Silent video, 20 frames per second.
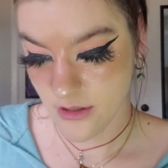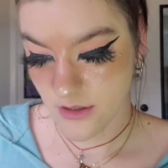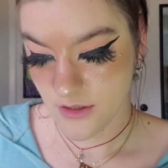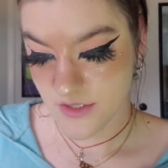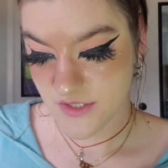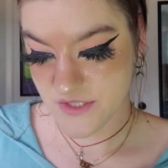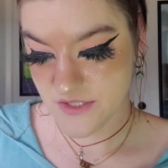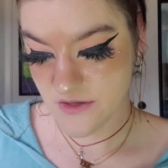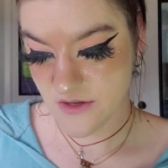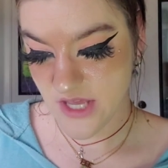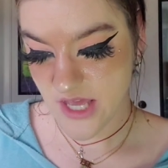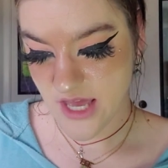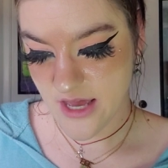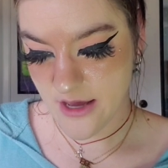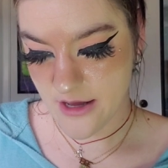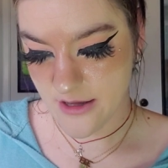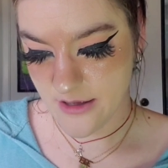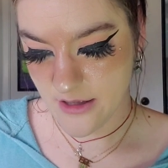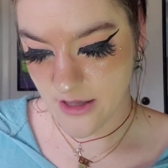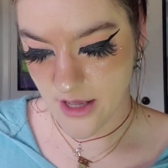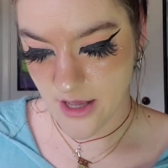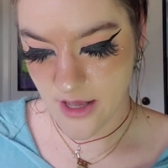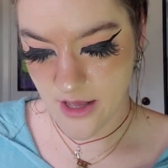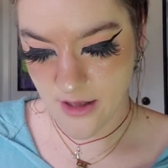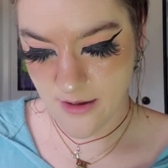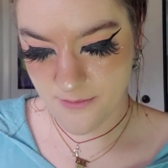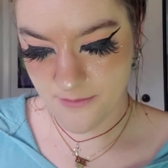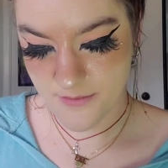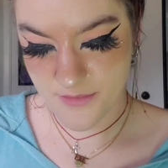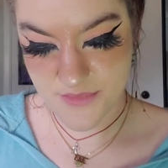So yeah,
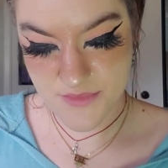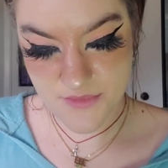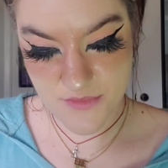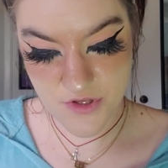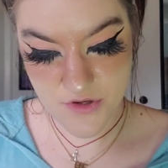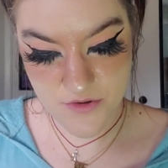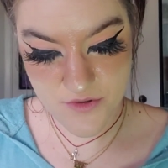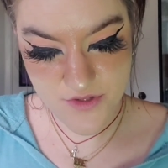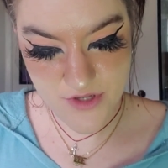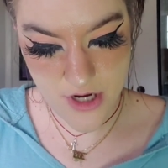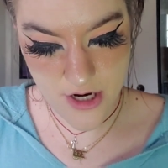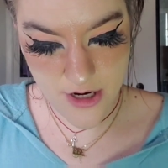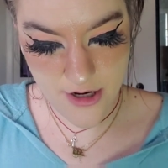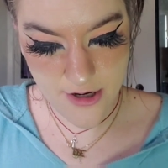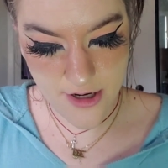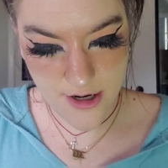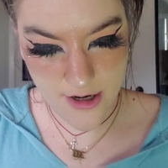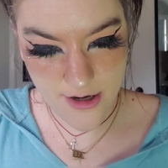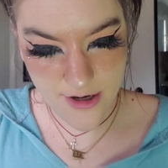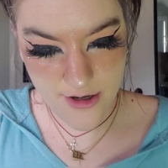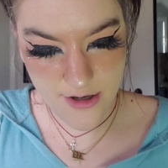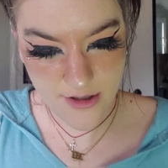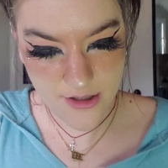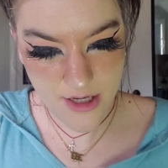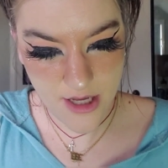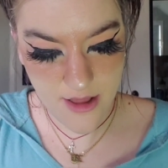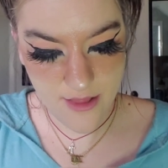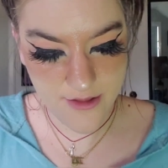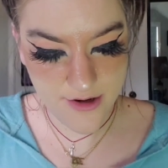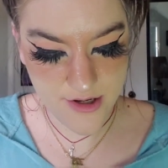those are our
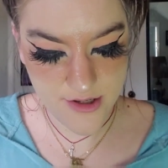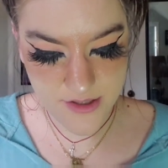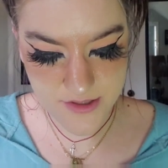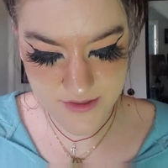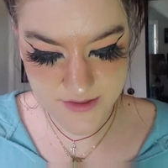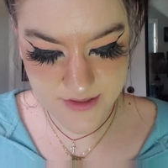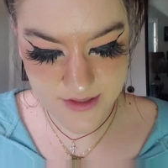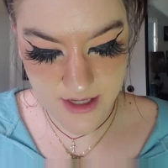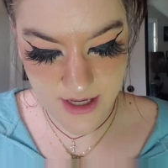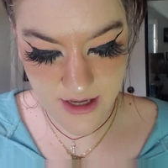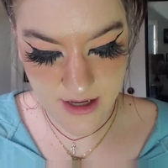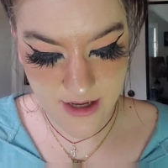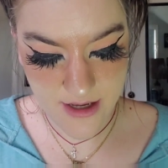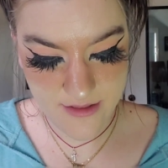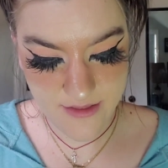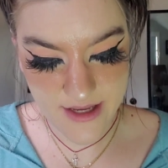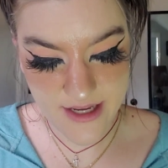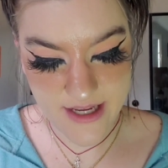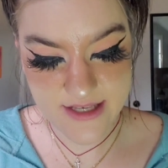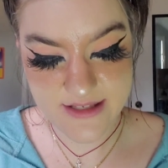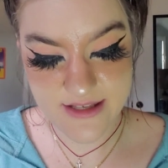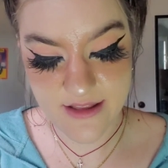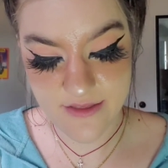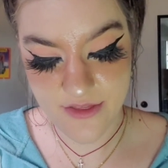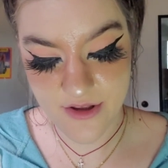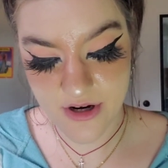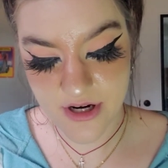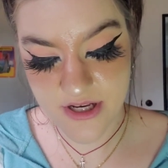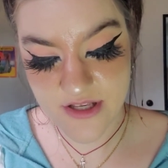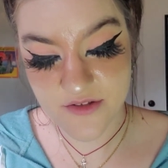colors. Like I said,
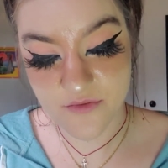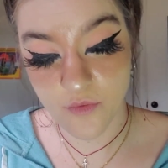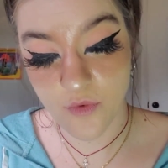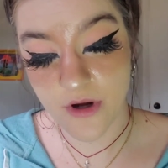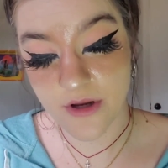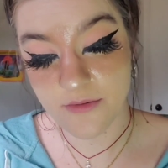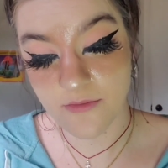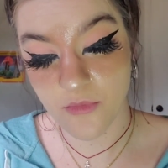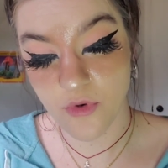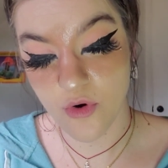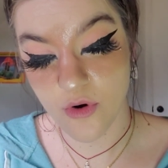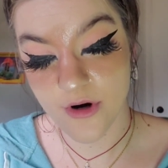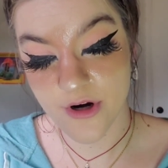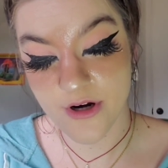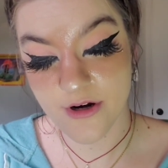there is one more